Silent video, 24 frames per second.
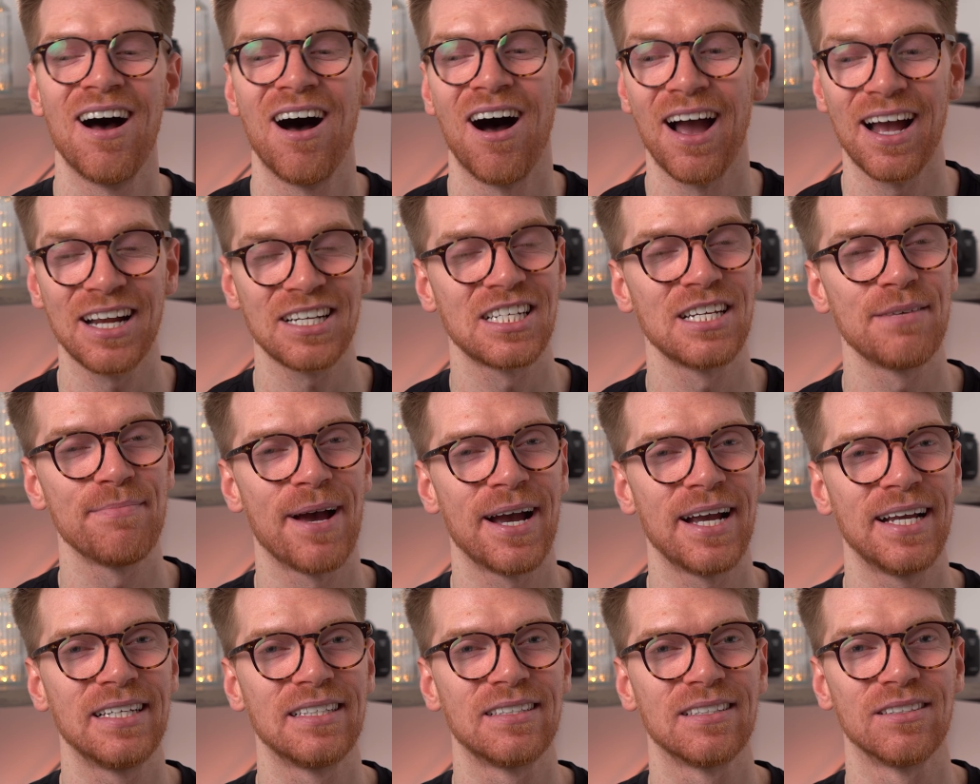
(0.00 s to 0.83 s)
I actually
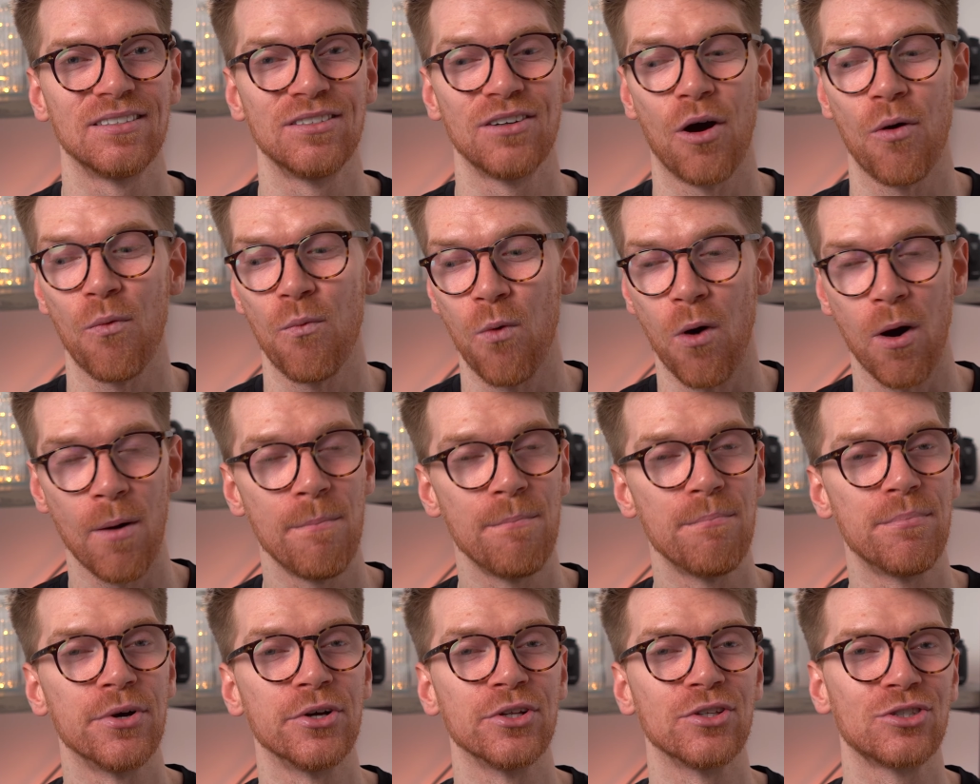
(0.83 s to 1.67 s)
made not one,
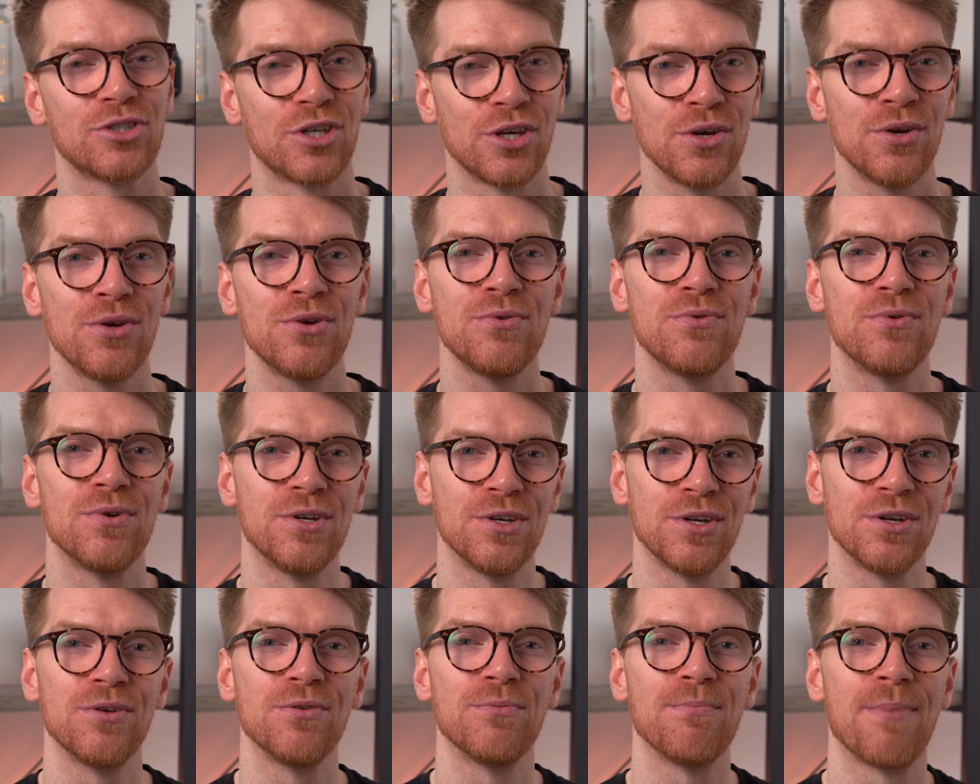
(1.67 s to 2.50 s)
but 2 new